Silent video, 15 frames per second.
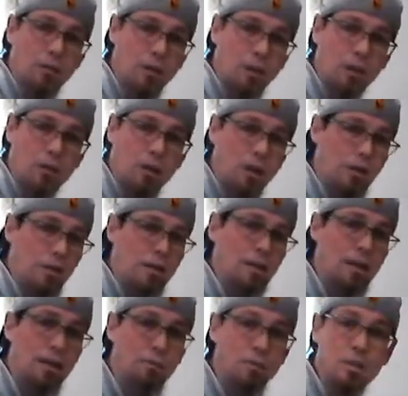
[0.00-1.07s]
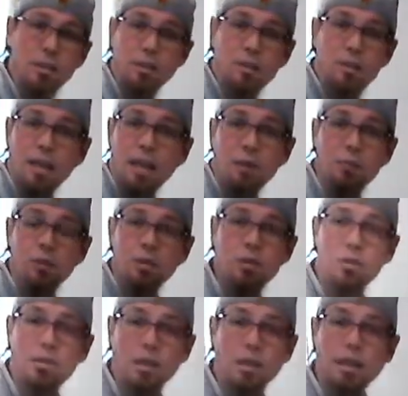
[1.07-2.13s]
than a lot of the times the sandwiches
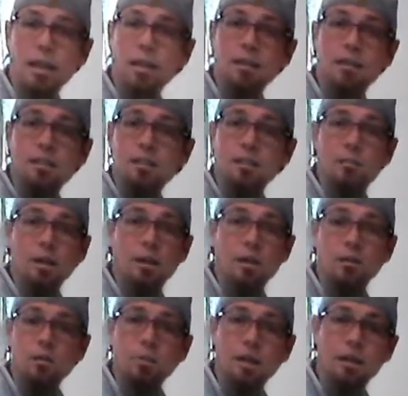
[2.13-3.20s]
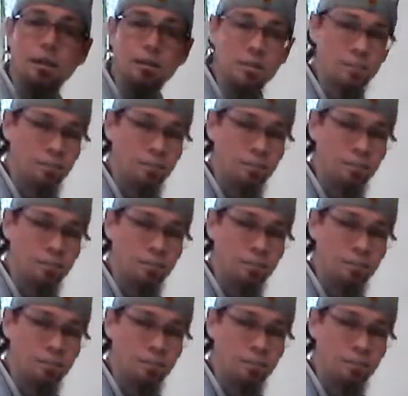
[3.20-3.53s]
you're going to get that somebody else makes.